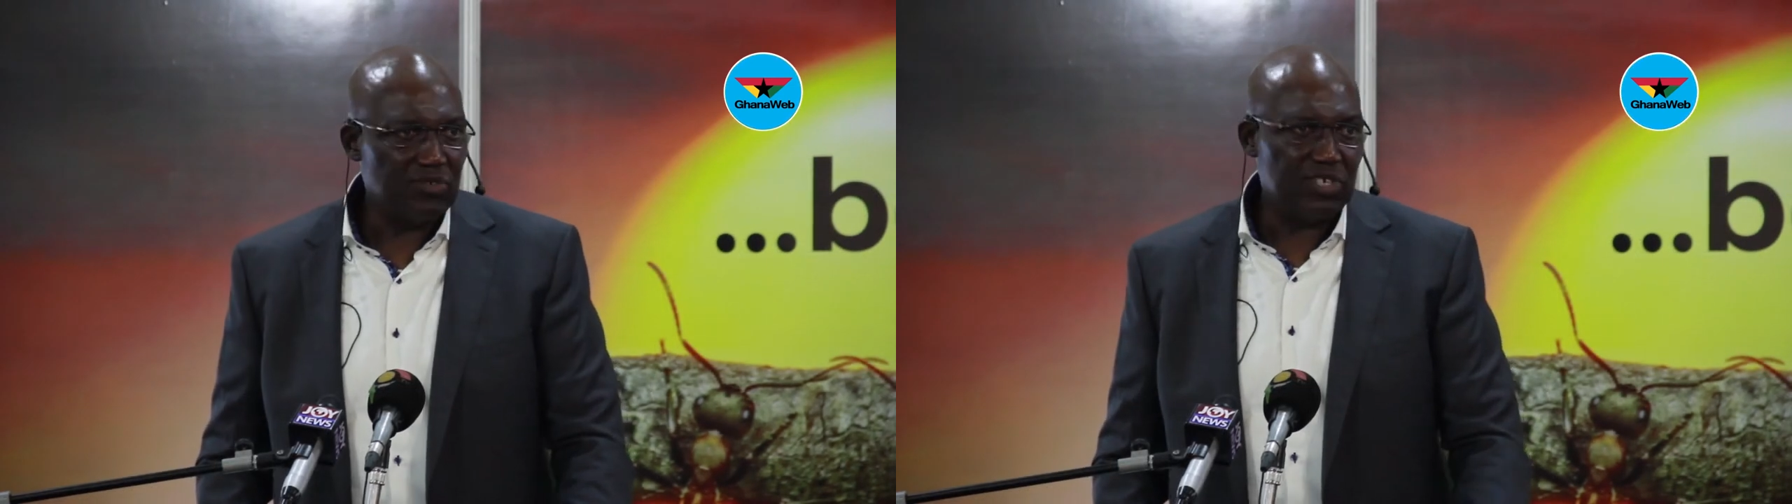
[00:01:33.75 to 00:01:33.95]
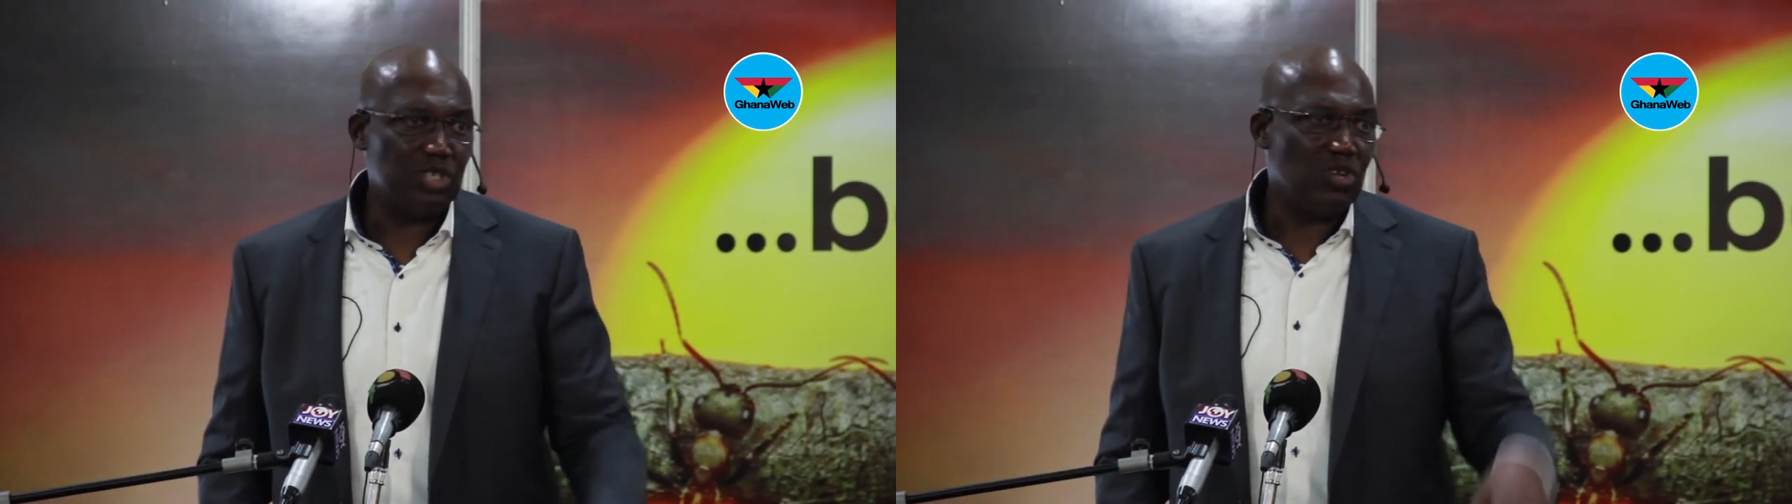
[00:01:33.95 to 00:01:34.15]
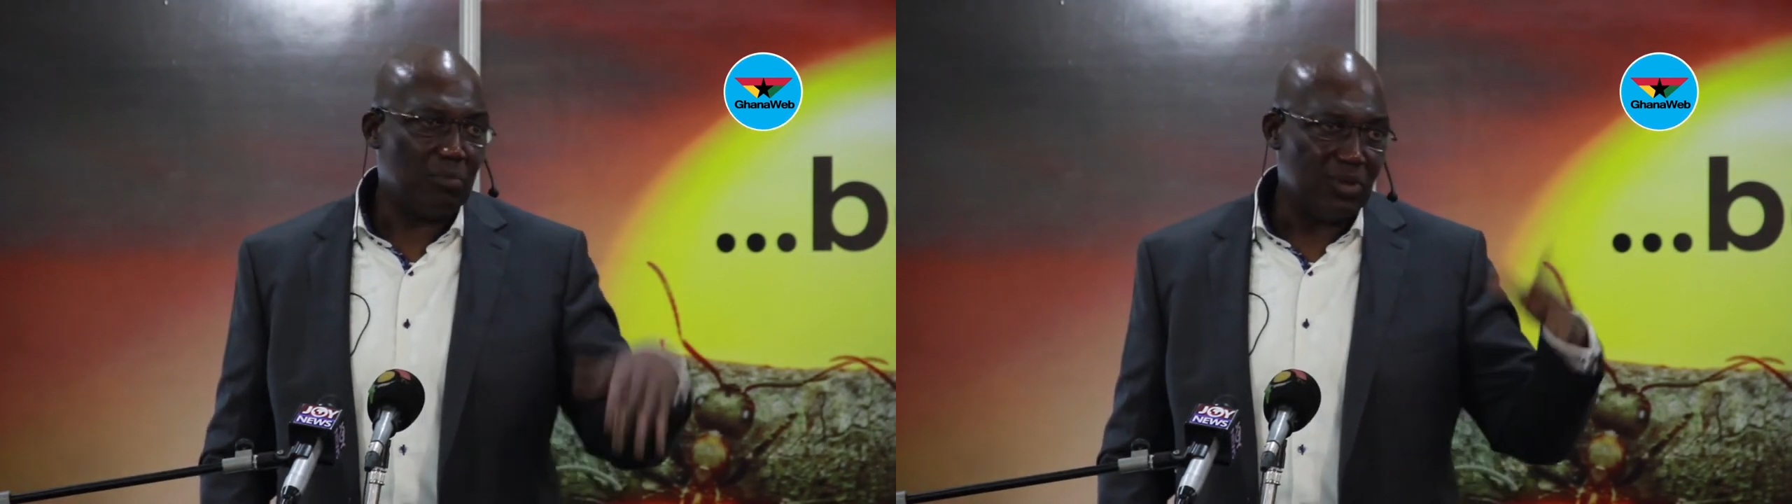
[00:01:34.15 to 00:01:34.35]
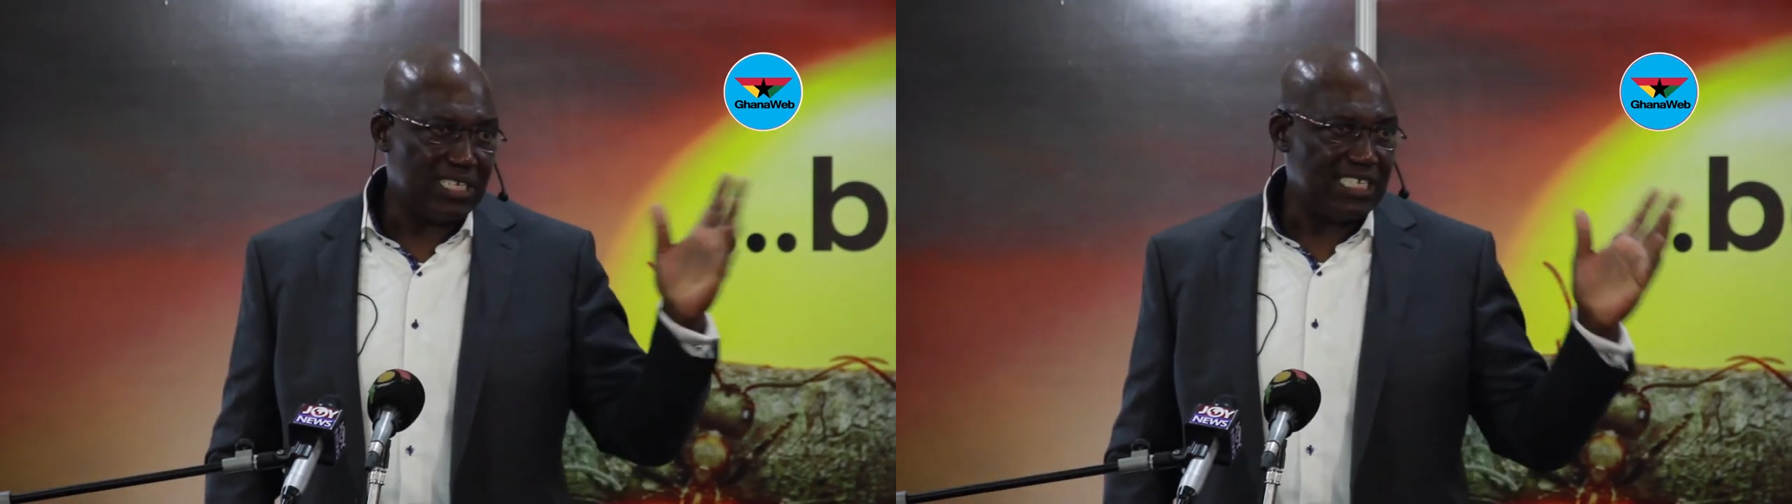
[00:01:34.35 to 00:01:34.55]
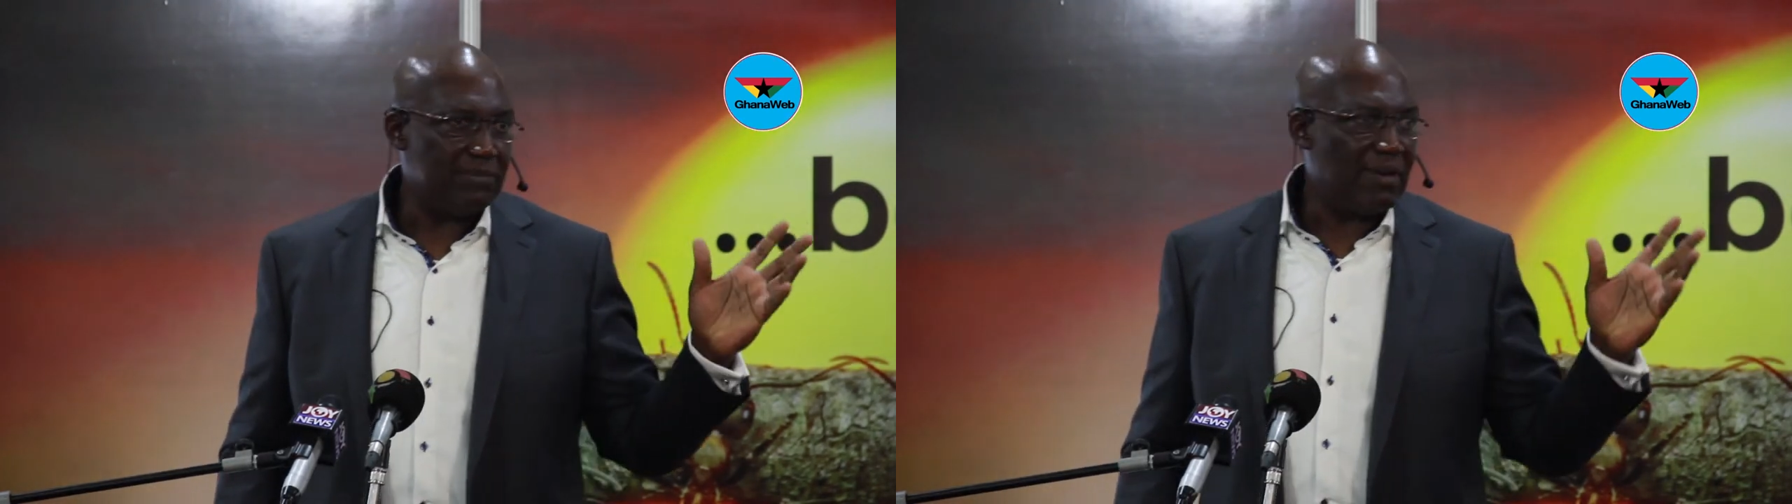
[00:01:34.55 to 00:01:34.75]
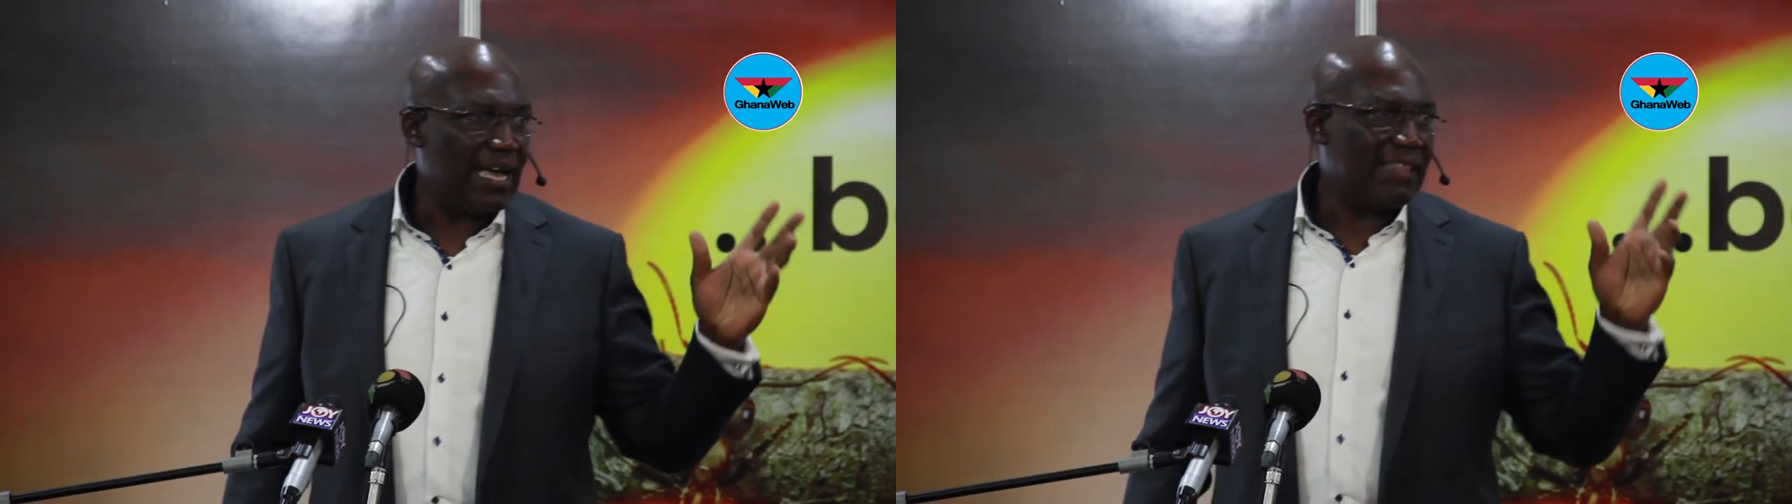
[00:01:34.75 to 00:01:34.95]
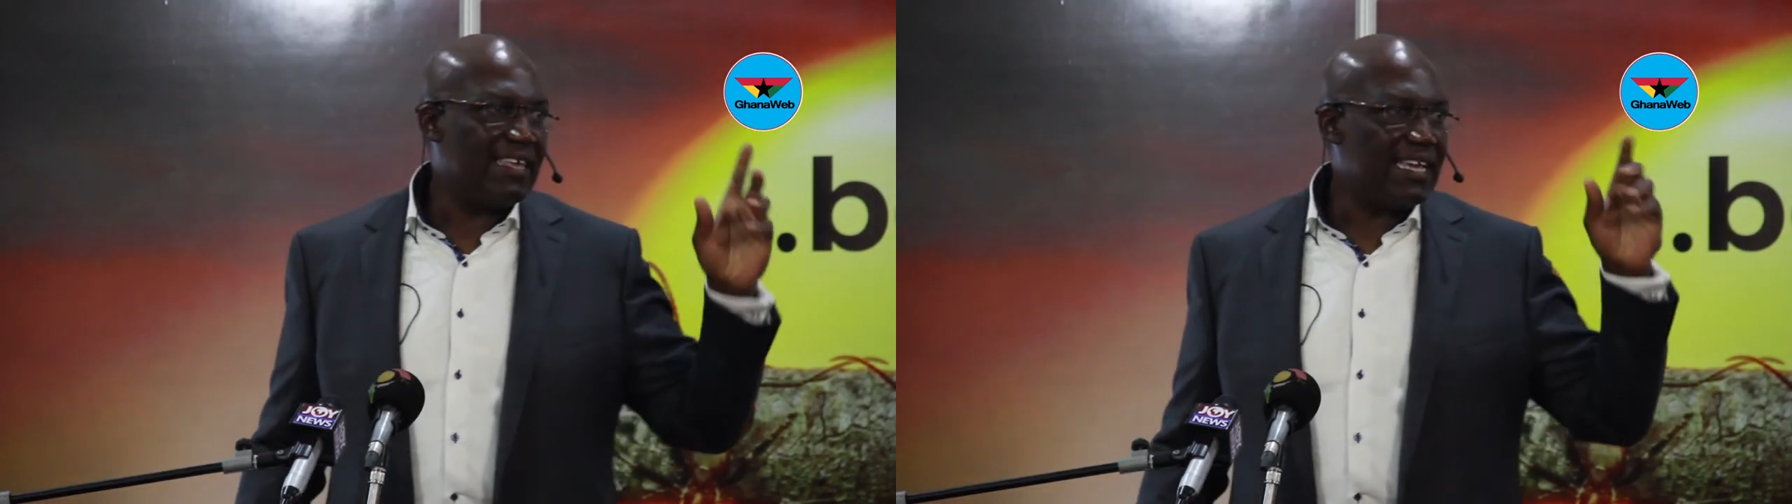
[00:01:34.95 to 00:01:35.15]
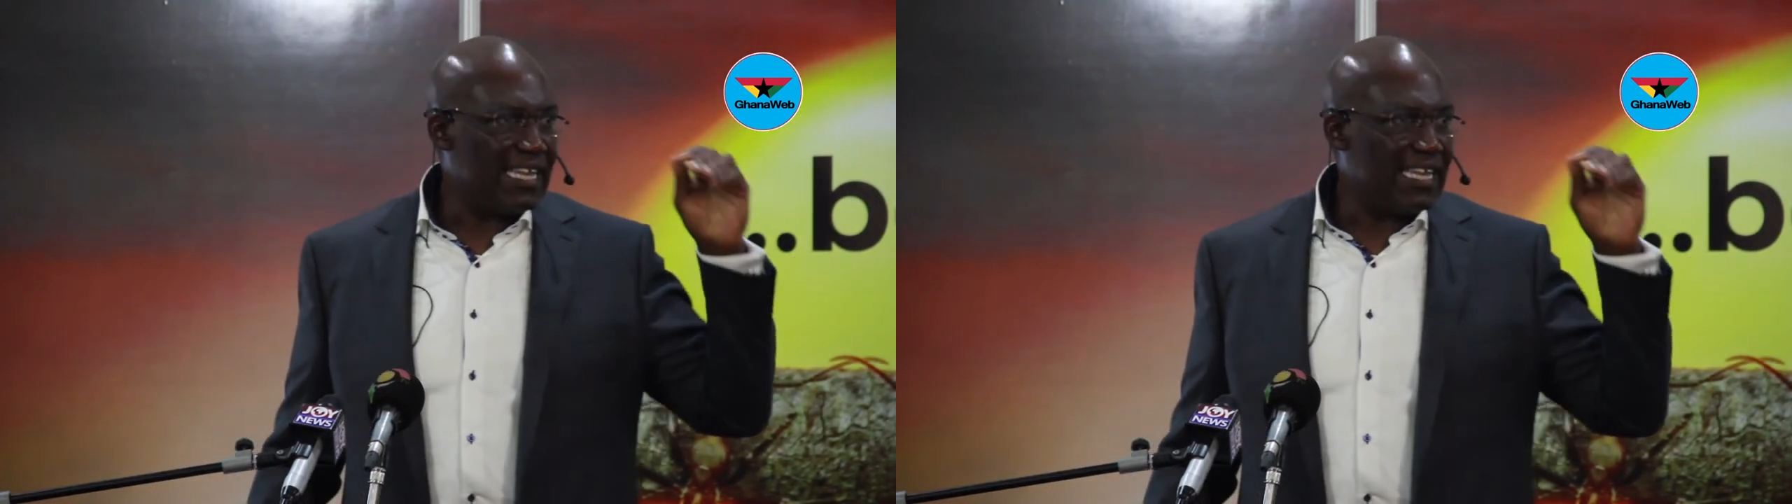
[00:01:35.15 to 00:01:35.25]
today is not about the cedi, but I think